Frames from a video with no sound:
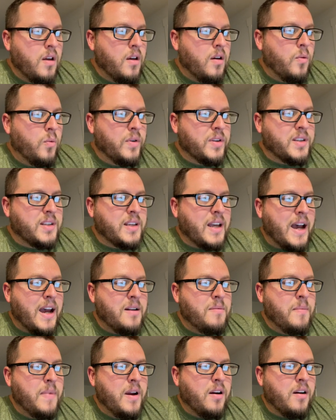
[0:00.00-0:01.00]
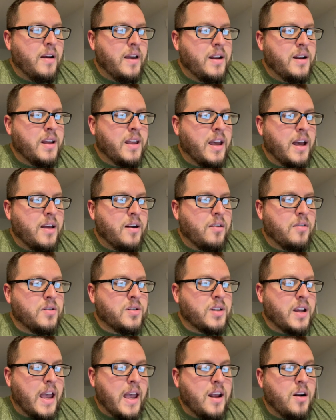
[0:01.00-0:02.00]
with side mirror
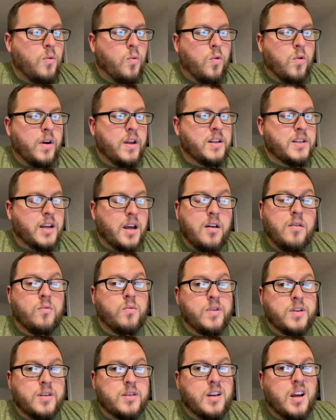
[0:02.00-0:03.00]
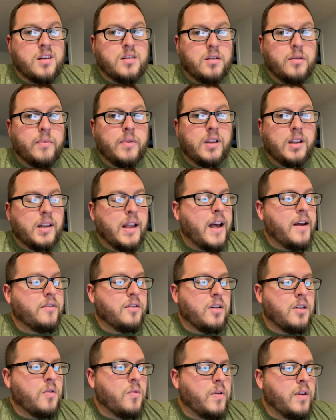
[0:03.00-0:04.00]
indicators and a warning tone, which is actually really loud and
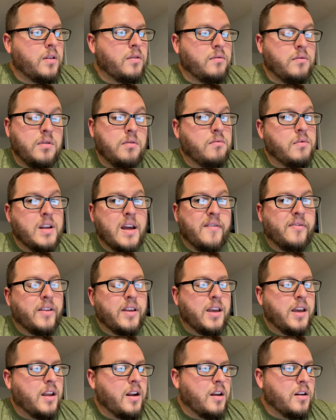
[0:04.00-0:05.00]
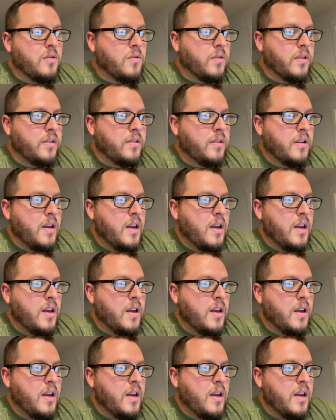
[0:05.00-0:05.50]
annoying. You definitely can't ignore it.